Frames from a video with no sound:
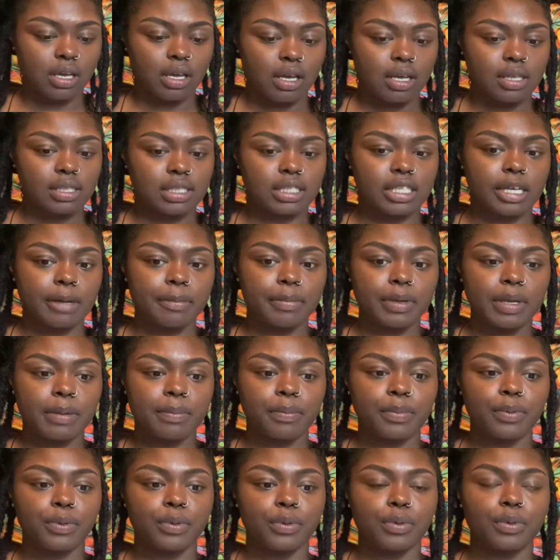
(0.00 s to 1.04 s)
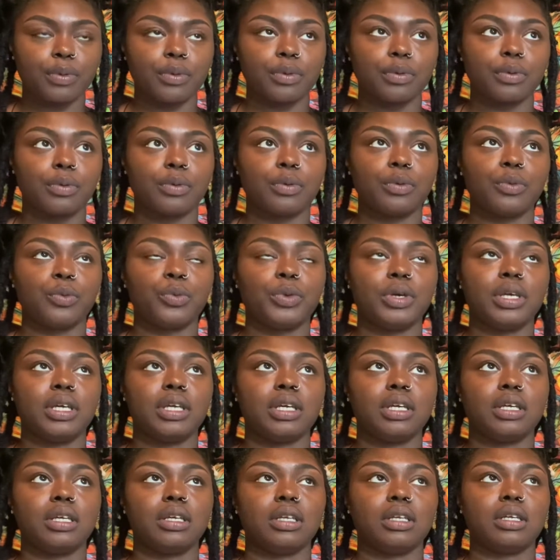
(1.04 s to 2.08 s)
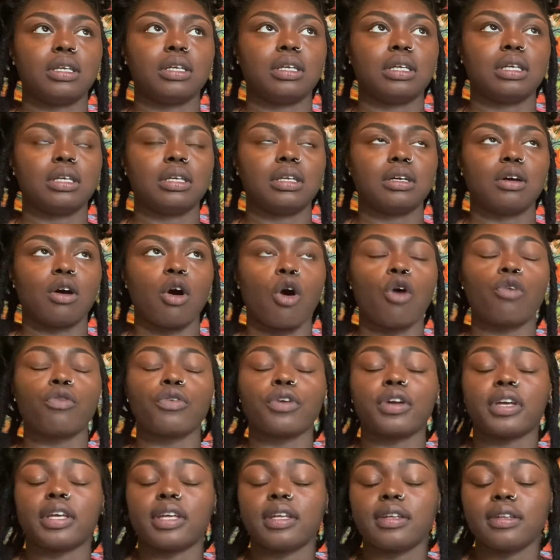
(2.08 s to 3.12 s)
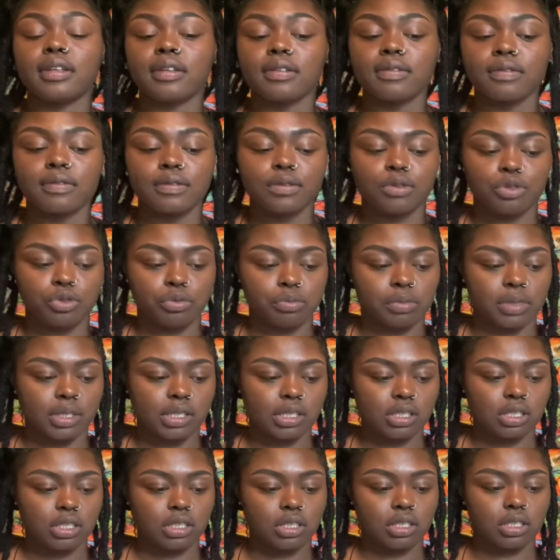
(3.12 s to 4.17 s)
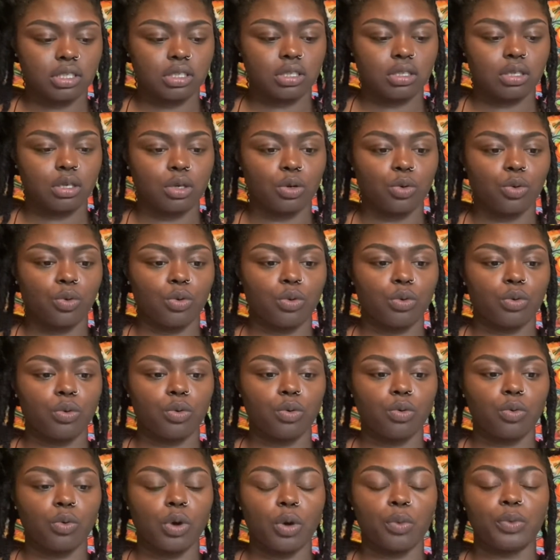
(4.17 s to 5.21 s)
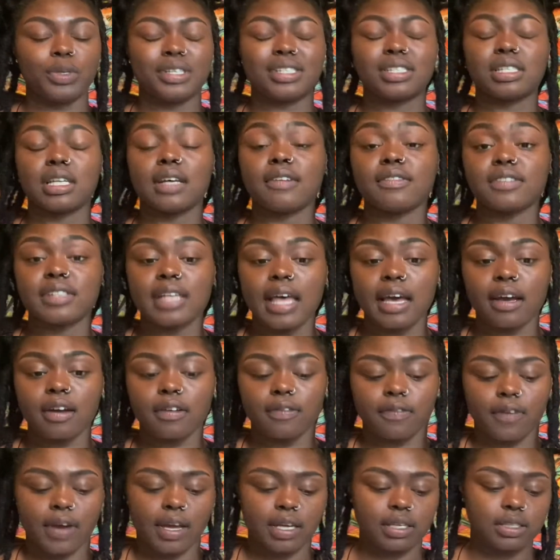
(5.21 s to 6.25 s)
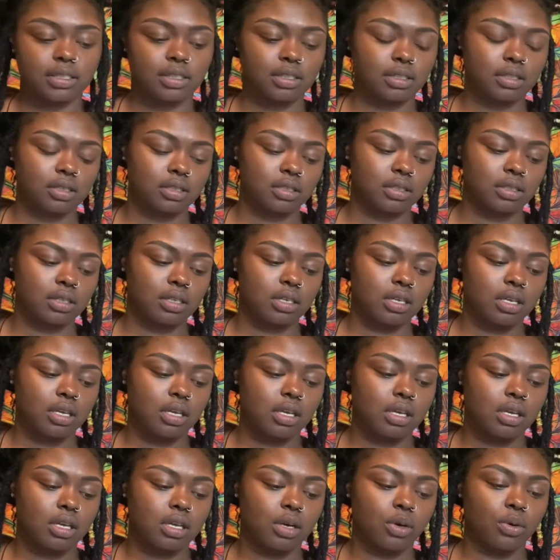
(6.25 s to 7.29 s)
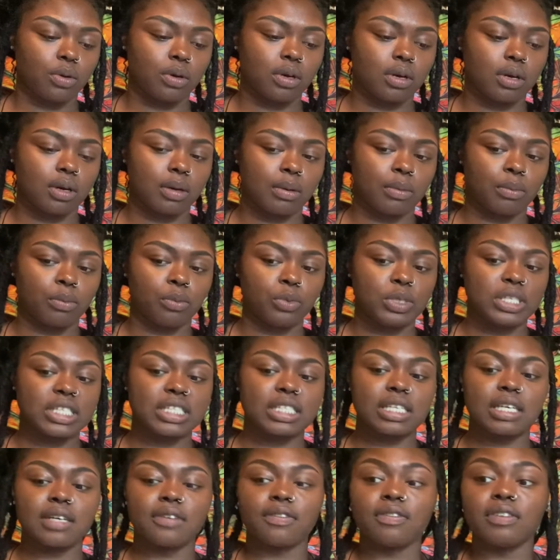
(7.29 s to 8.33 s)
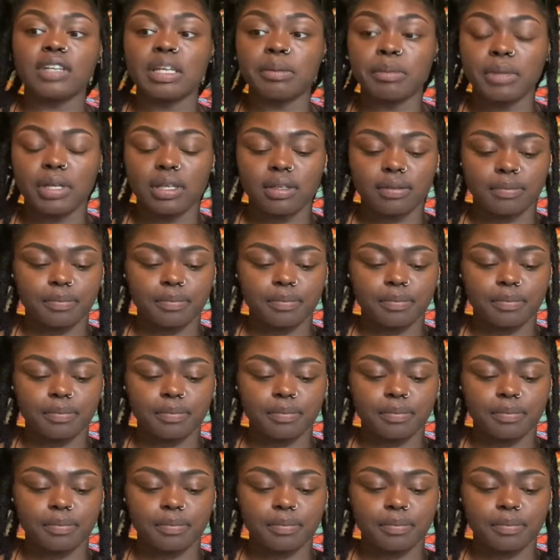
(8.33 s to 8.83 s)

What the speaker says: Some people, we overgive too much, where we self-sacrifice, we self-limit,